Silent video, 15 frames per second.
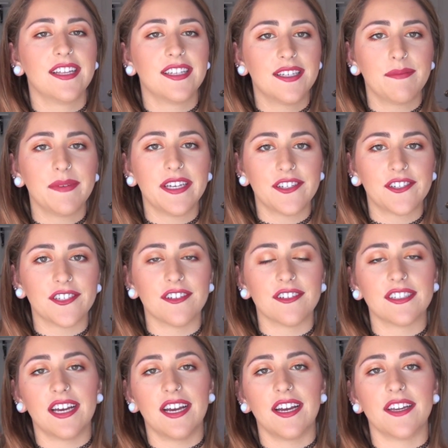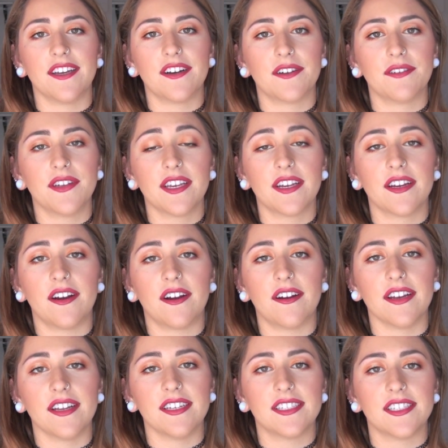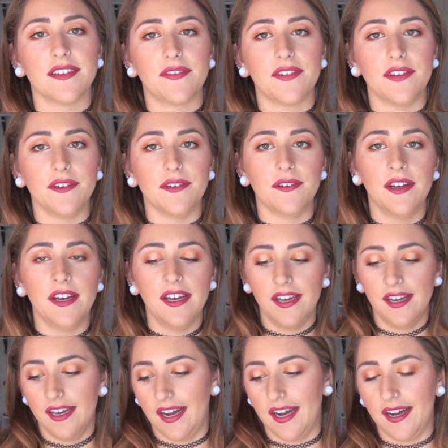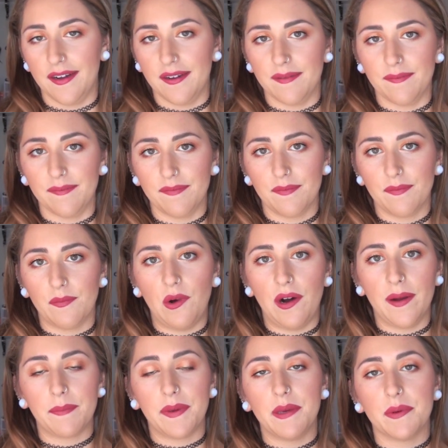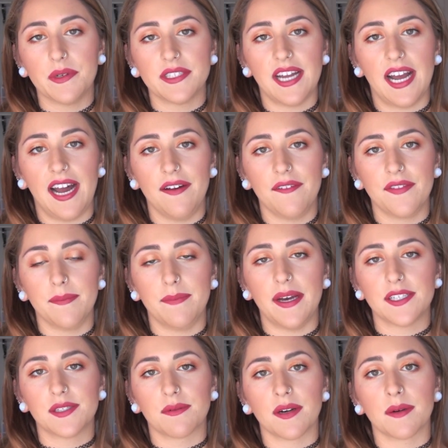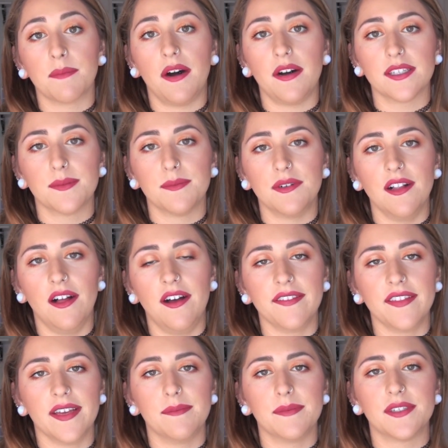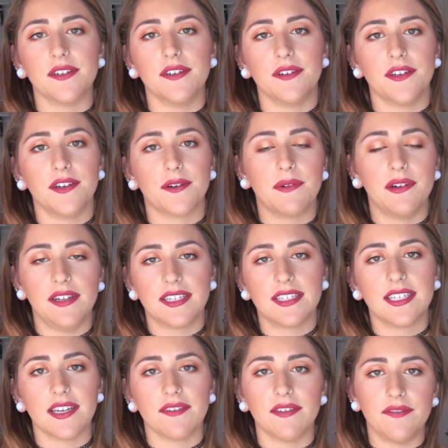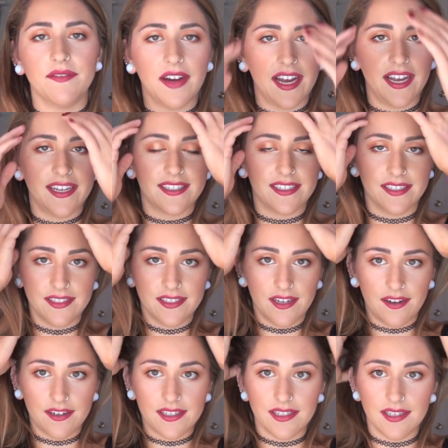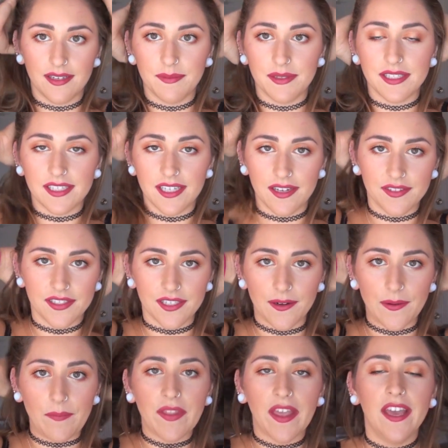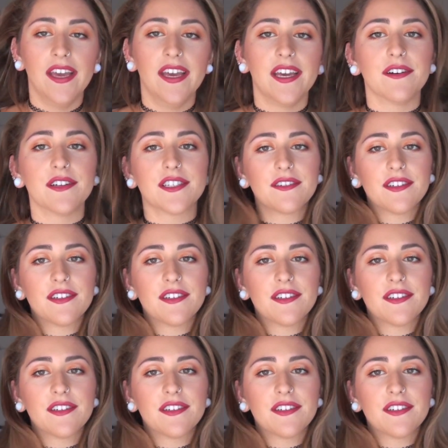to me, shows that you're a really good artist if you want people to have the best work possible on them, so you're willing to give advice and talk to them and stuff. So it was a